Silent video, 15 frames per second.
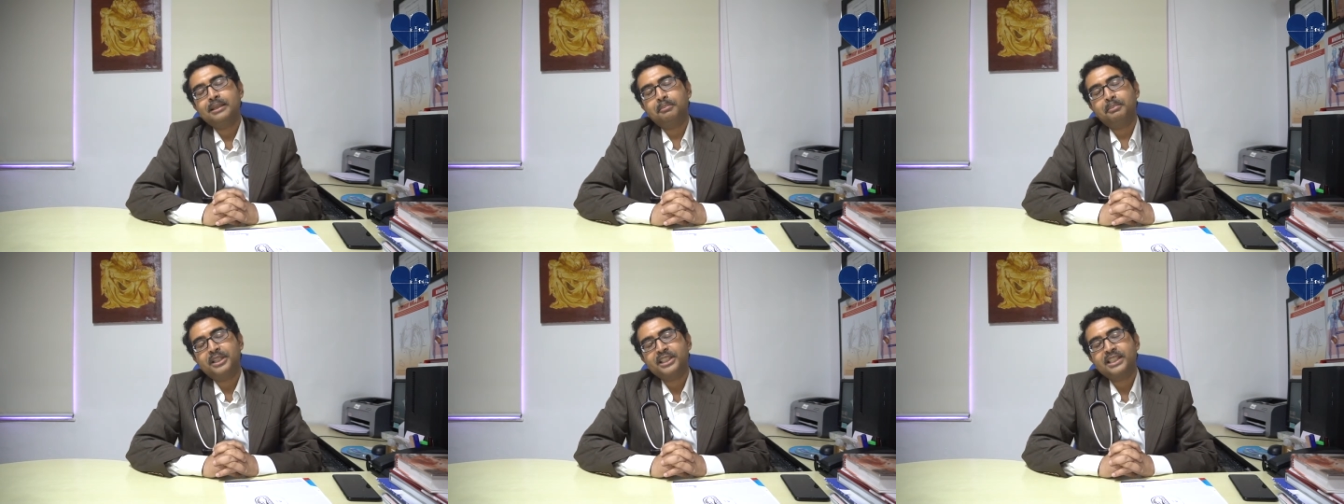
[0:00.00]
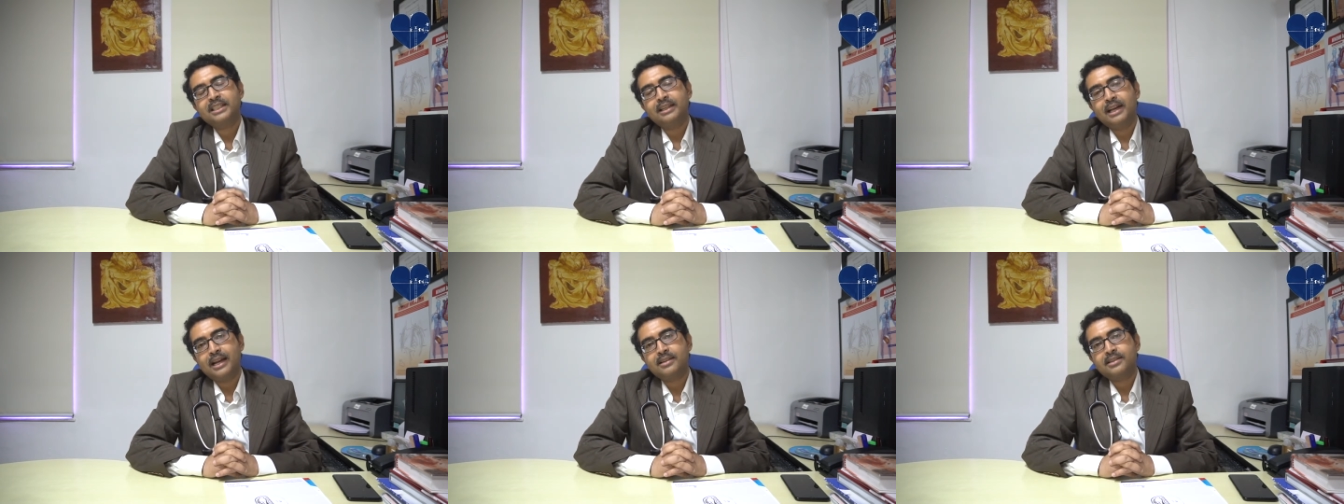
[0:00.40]
the
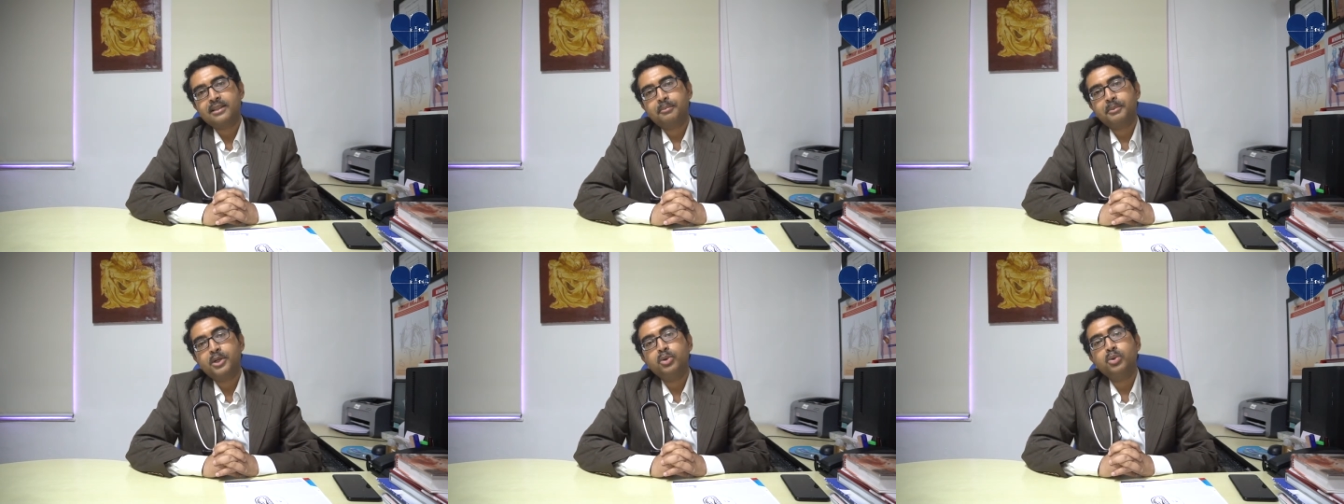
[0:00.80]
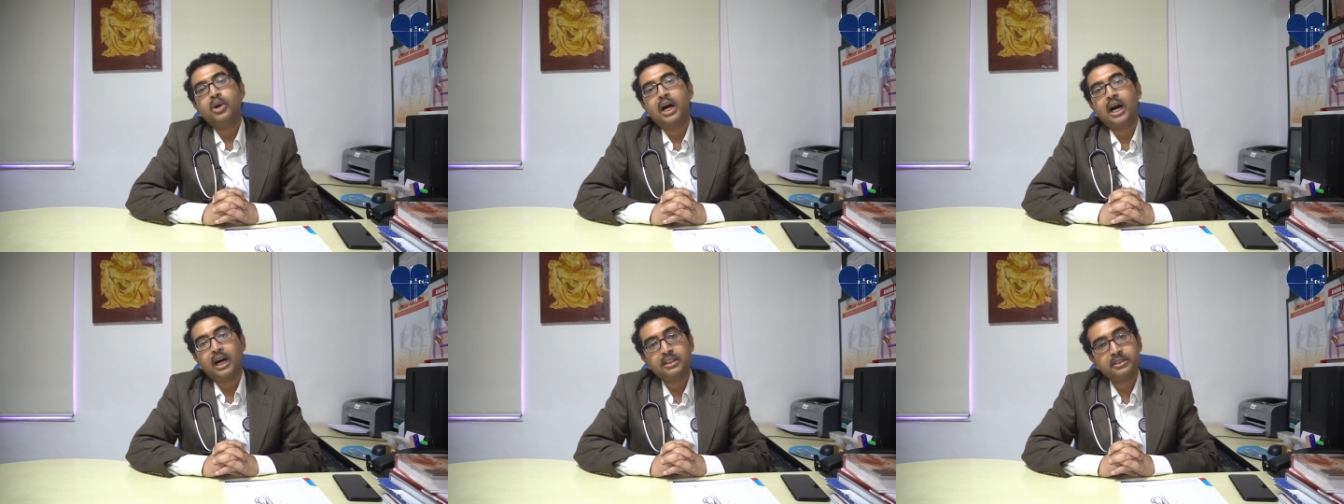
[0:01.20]
patient lands up into
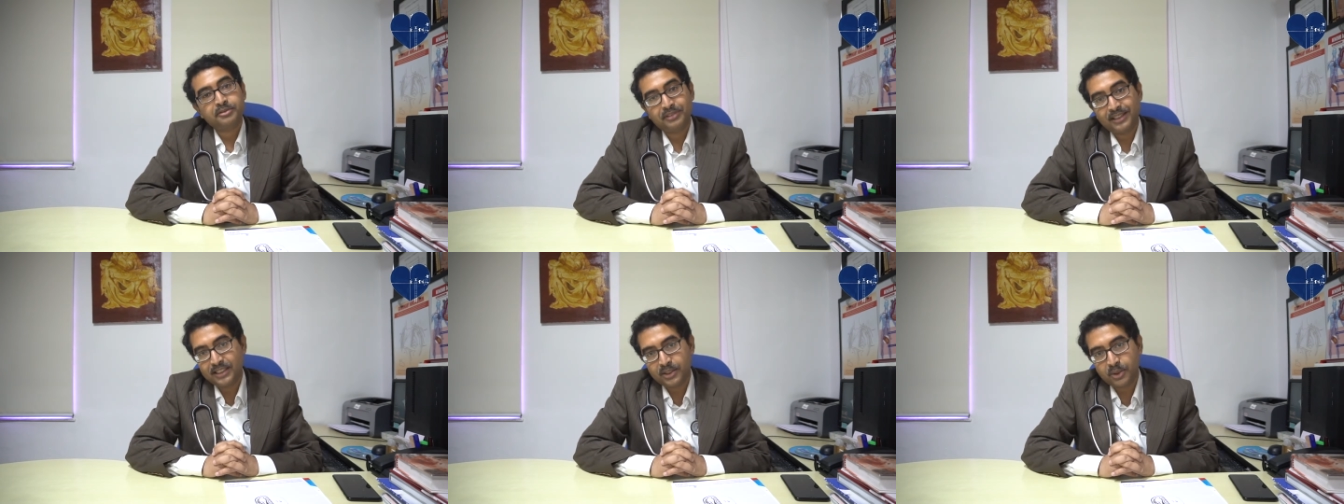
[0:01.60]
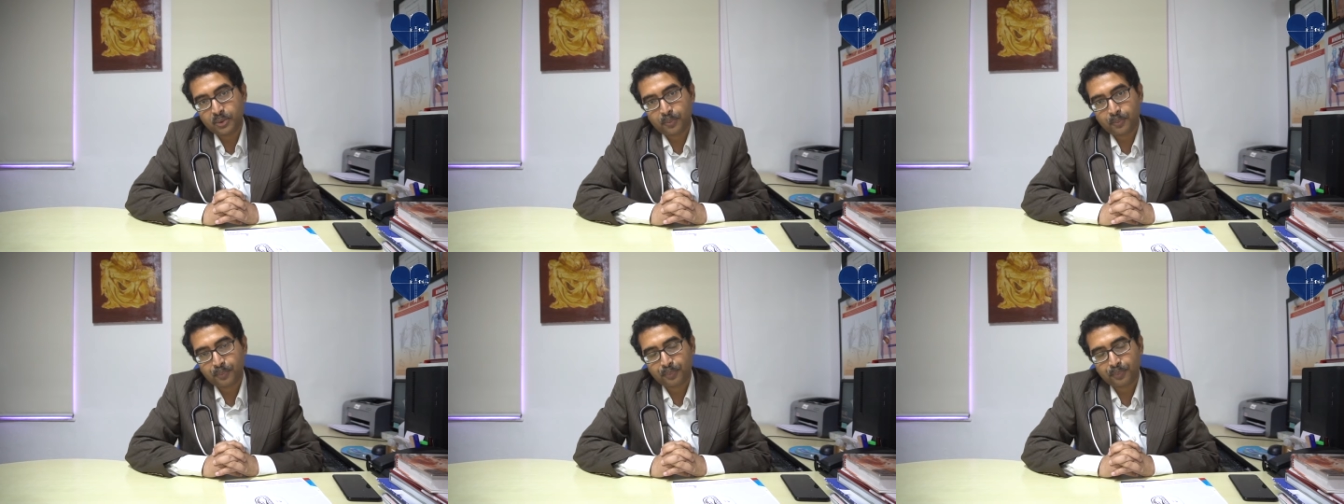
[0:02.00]
heart failure.